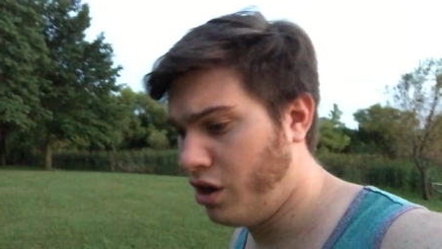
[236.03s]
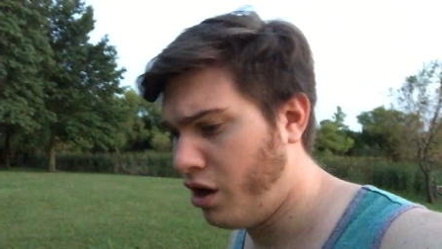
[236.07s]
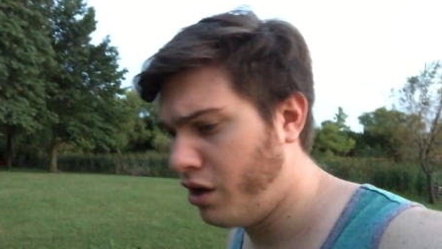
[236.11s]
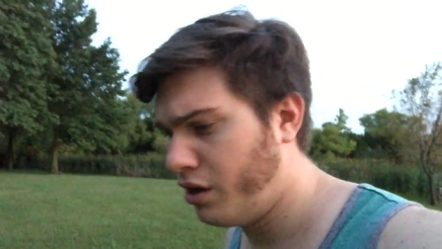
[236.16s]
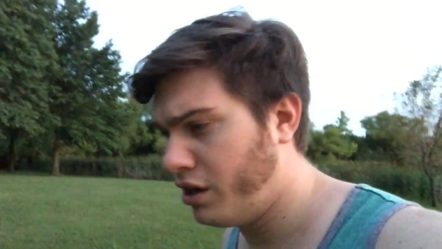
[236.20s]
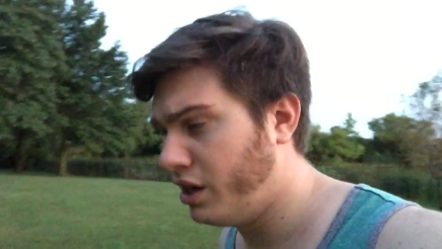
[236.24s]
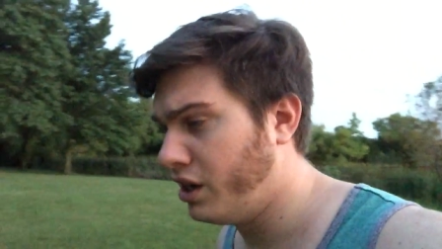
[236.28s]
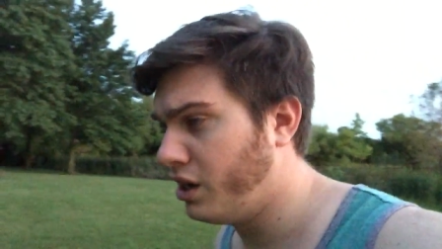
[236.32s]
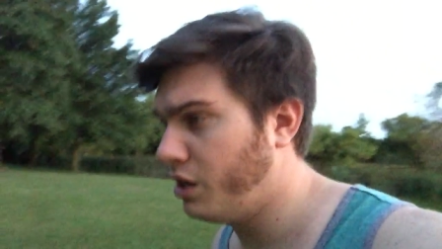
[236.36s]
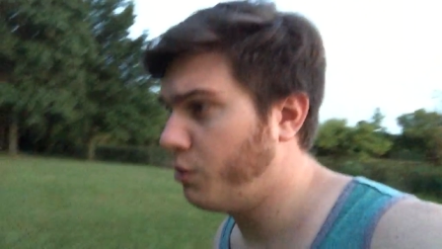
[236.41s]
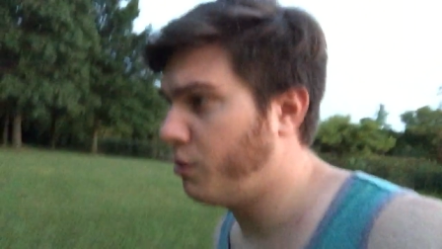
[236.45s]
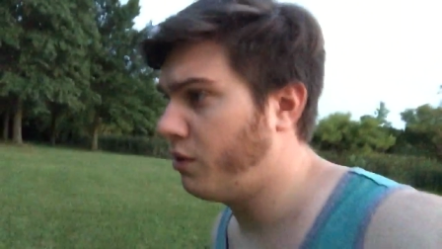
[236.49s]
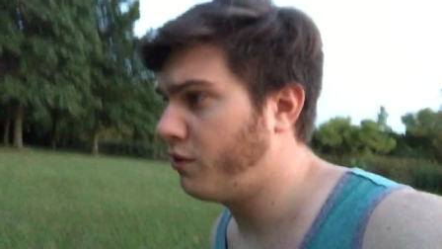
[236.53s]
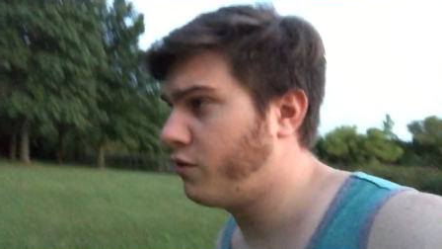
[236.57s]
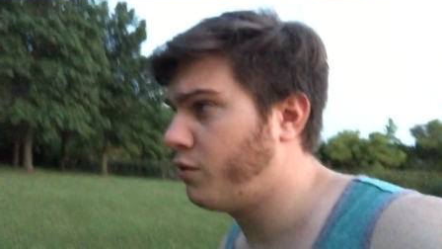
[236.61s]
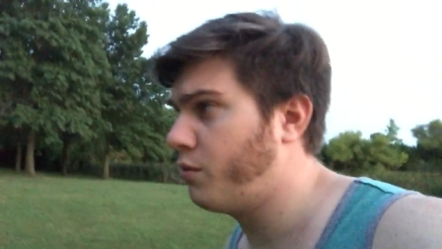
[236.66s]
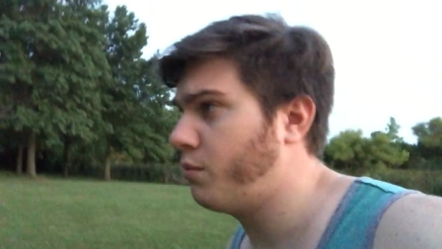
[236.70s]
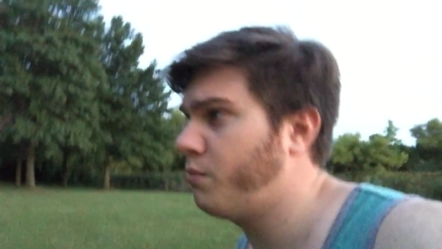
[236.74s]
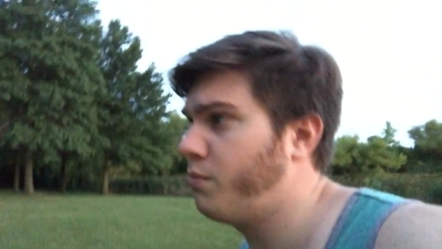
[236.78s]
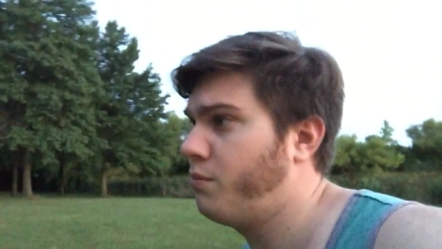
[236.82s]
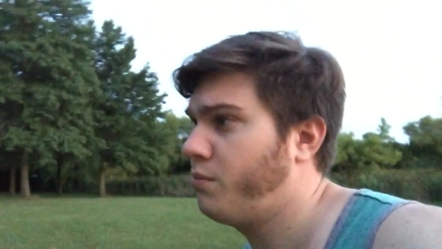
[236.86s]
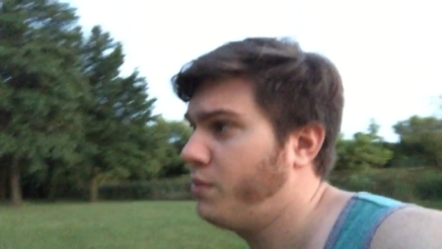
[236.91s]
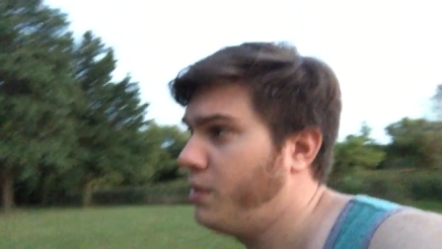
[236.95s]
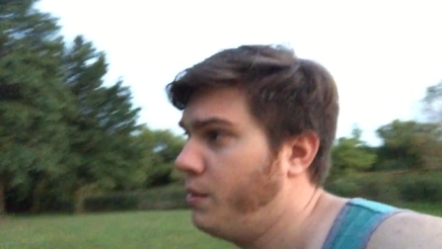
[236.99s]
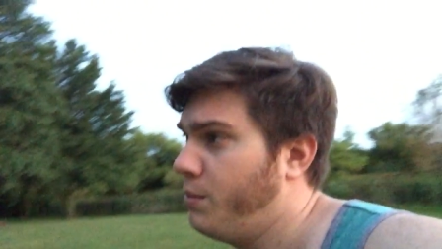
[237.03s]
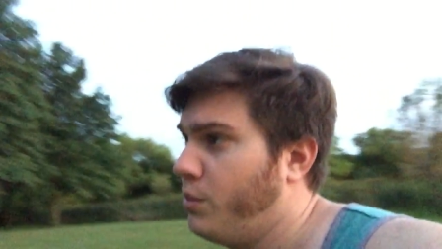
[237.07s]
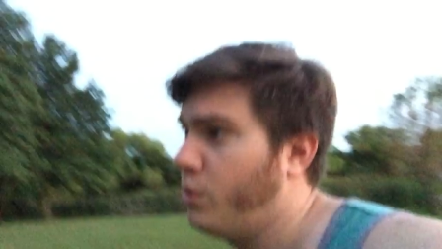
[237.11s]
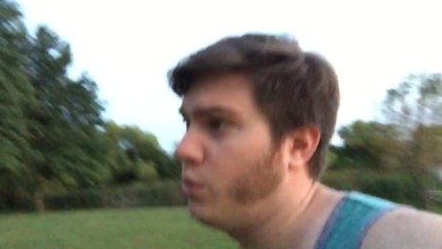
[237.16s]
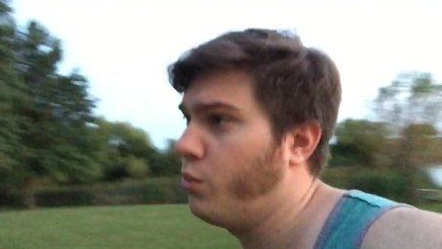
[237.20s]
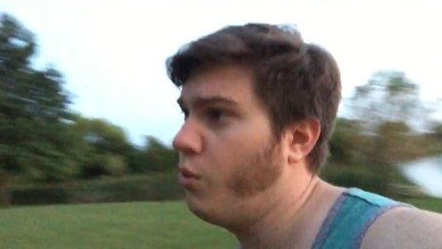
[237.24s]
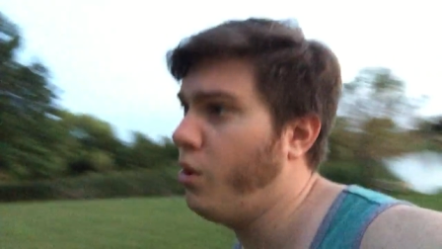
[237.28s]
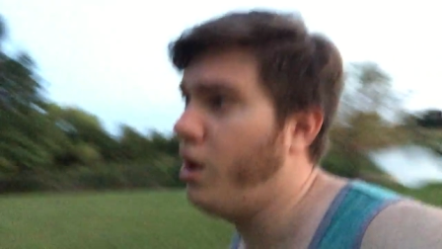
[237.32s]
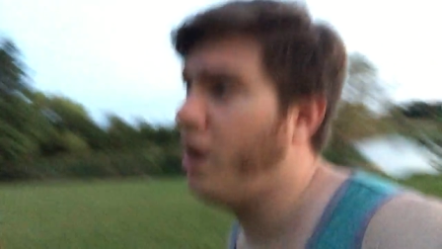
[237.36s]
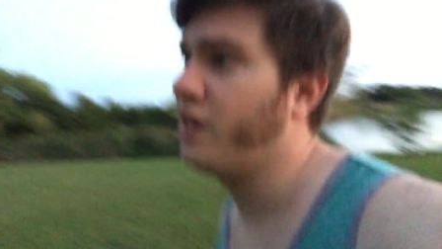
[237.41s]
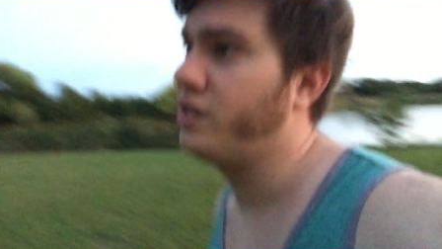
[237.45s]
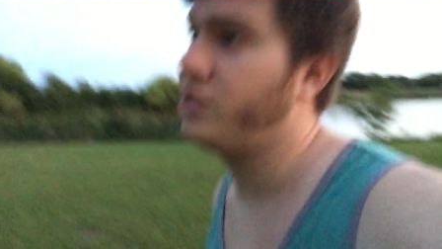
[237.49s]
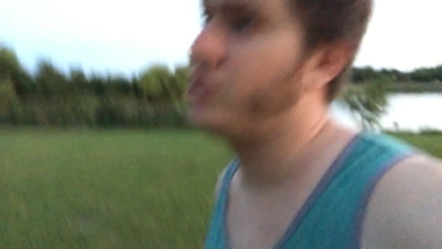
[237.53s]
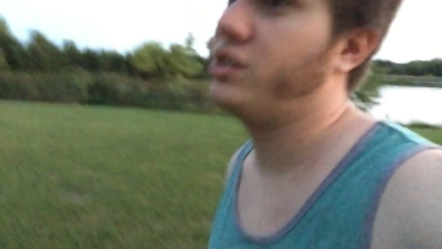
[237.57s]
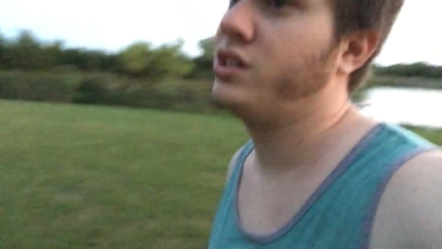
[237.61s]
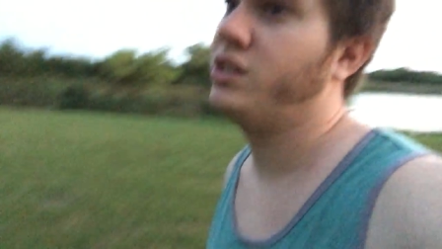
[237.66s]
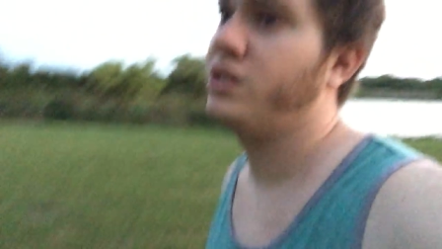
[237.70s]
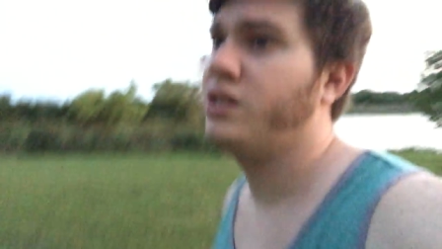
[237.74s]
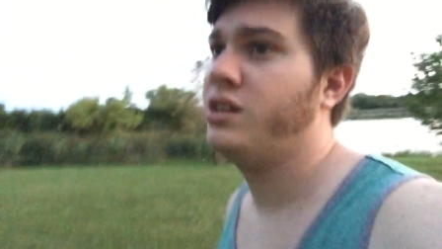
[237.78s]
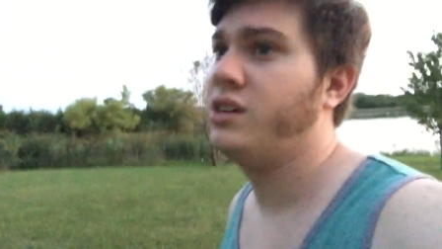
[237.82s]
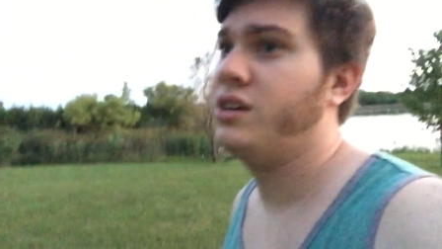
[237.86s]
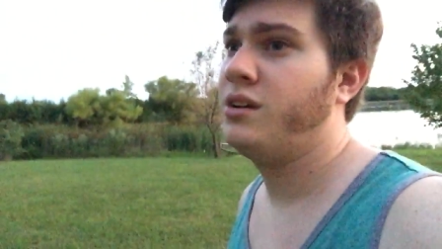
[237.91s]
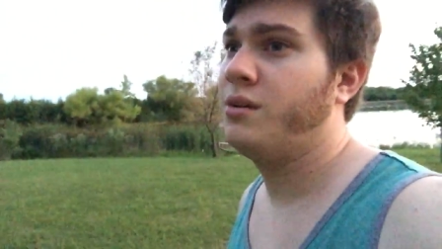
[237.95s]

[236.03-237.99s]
on anywhere for people to watch